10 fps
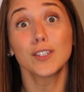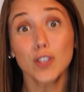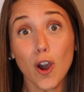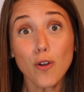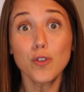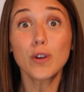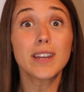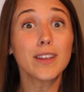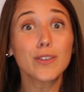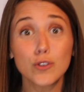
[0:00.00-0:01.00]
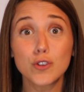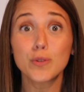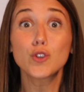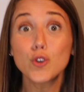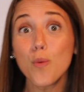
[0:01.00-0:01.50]
So you could either
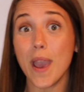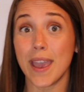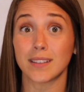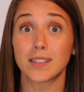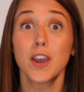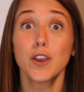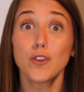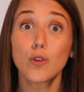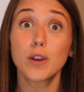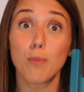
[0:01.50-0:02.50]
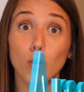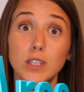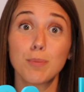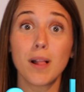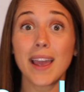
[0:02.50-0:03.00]
do it two ways. You could
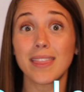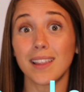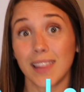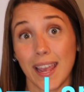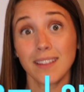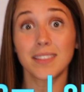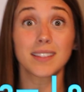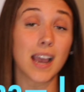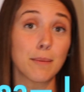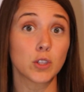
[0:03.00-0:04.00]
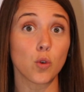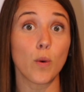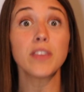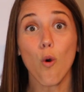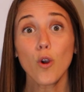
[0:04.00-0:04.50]
multiply the length times the
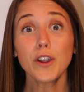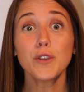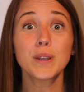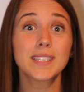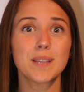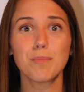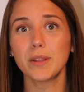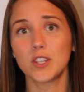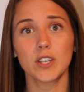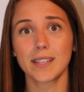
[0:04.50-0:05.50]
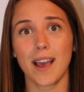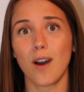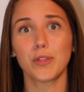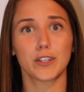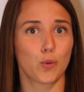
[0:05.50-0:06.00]
width, or you could simply just
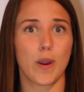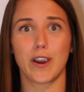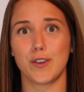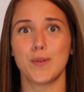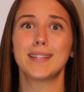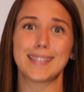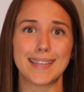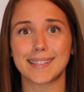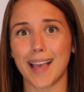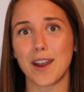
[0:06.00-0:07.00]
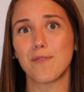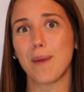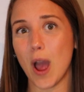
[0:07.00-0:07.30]
count the square units inside of my